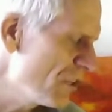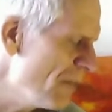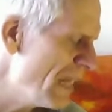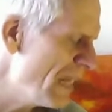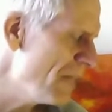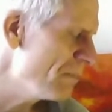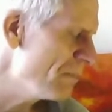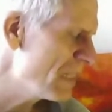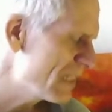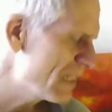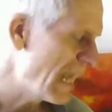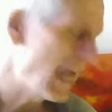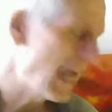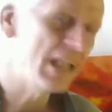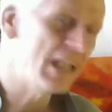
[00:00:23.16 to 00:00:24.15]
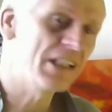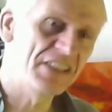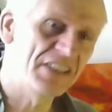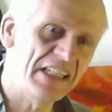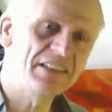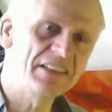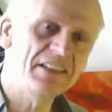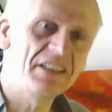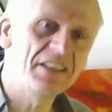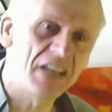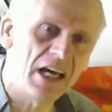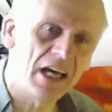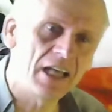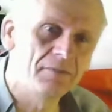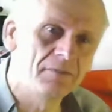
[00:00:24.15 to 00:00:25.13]
in myself since he
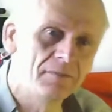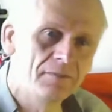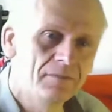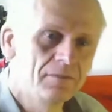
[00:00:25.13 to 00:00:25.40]
died.